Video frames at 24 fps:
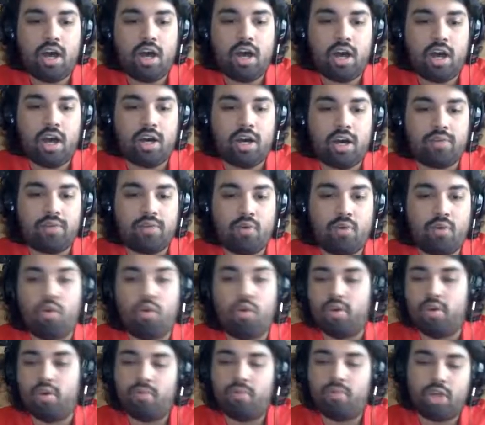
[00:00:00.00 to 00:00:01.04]

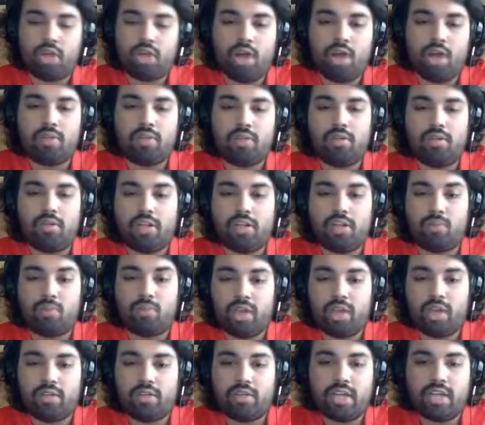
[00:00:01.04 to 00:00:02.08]
or more commonly known as
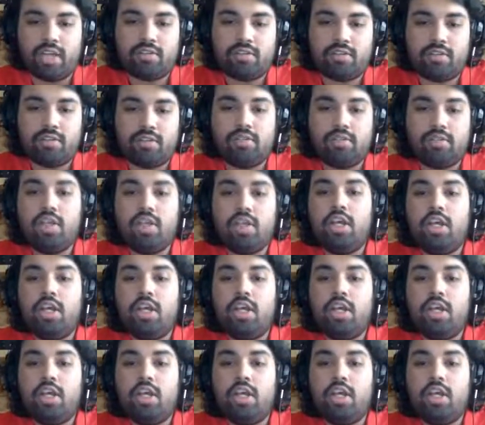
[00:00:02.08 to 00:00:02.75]
Wago connectors.